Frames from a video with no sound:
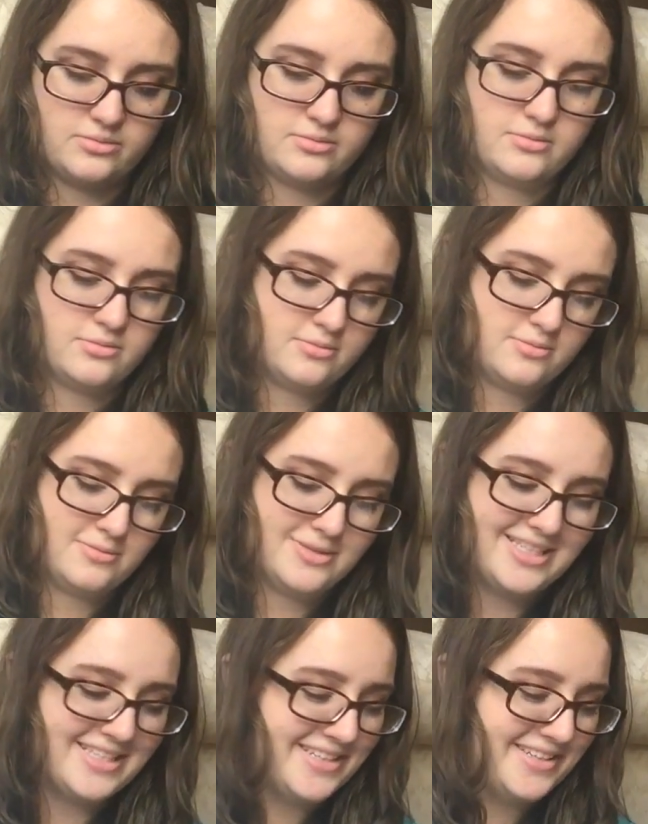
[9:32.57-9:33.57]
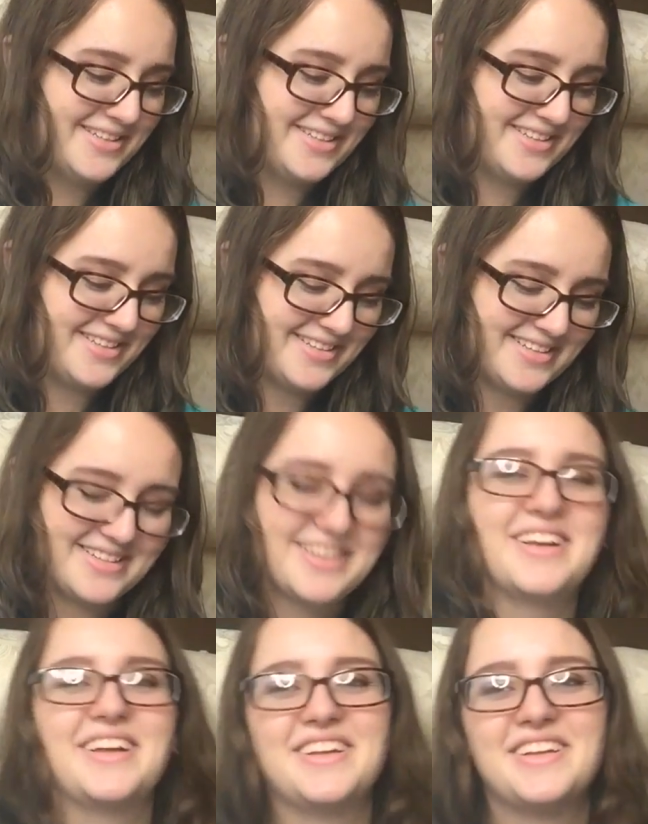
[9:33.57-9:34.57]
Nobody speaks.